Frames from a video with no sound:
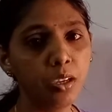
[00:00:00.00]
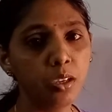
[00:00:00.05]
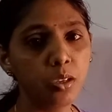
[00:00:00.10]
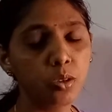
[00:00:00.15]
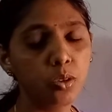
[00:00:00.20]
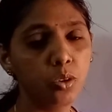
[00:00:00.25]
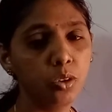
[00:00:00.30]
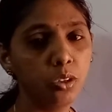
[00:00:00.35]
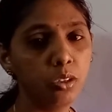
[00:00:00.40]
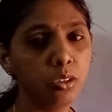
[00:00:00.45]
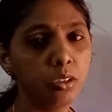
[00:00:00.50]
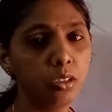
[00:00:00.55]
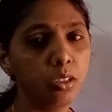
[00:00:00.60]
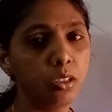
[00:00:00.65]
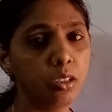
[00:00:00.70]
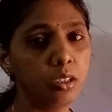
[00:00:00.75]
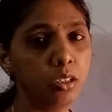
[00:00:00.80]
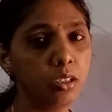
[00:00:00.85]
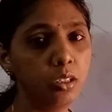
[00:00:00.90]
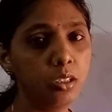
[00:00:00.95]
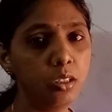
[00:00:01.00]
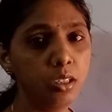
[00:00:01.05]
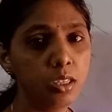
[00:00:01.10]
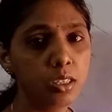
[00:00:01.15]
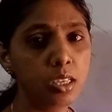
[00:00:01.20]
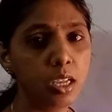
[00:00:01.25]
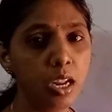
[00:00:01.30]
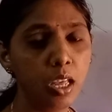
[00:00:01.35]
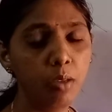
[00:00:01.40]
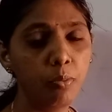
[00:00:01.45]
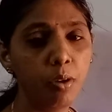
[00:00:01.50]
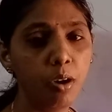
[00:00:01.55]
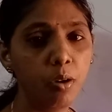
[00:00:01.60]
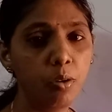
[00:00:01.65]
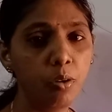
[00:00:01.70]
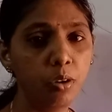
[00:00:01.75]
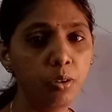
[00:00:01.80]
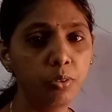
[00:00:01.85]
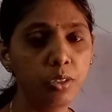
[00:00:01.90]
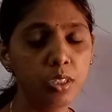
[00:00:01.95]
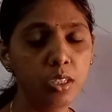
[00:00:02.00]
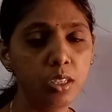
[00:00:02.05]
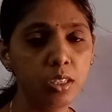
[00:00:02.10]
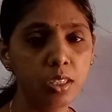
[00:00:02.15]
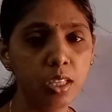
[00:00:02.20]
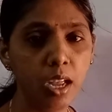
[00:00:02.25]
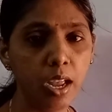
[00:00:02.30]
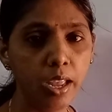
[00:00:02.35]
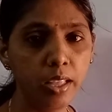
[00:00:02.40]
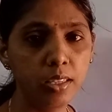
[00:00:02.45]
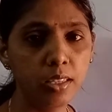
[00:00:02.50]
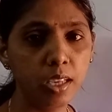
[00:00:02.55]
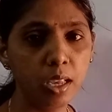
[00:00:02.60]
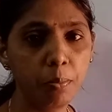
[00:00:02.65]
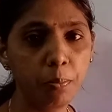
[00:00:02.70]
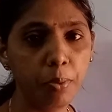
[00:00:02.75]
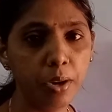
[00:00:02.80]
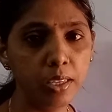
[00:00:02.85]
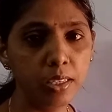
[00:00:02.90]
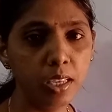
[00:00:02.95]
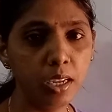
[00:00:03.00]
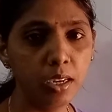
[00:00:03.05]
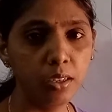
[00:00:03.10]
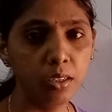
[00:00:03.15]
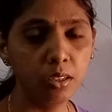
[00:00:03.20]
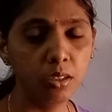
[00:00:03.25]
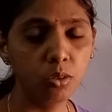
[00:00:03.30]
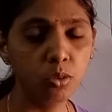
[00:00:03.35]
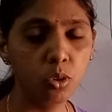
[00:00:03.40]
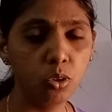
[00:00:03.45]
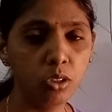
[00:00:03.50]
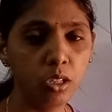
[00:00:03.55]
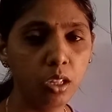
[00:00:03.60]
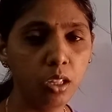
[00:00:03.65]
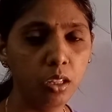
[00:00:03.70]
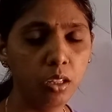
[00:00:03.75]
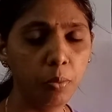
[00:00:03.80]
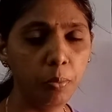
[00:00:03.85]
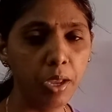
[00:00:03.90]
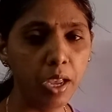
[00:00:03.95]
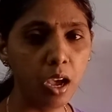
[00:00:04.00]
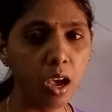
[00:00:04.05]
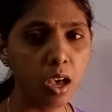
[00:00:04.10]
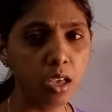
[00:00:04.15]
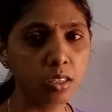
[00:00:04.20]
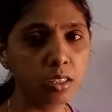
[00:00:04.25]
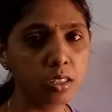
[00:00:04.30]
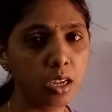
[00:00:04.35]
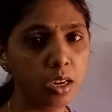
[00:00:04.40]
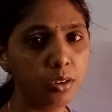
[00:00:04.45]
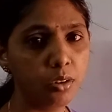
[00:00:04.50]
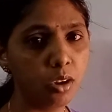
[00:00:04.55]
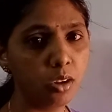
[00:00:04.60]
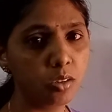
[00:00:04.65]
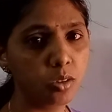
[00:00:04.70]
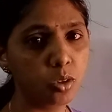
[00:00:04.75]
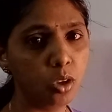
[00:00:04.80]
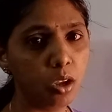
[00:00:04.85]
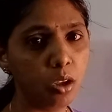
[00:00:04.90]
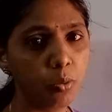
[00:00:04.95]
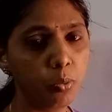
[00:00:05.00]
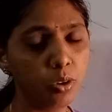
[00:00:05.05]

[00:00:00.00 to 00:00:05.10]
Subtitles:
So in the saliva, which is the enzyme present? So they may ask that also.